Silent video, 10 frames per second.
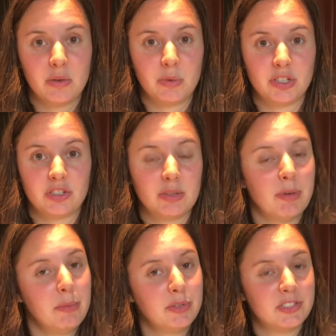which the
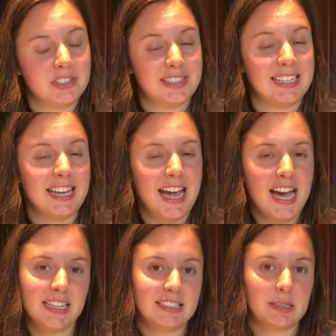bubbles is the
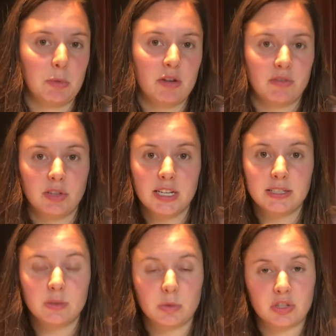gas that's being
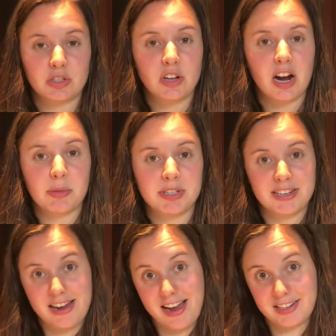released, which is carbon
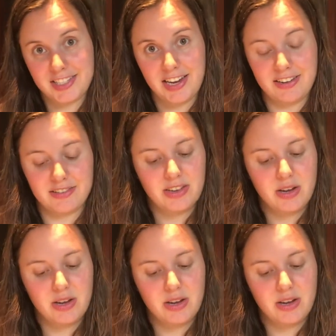dioxide.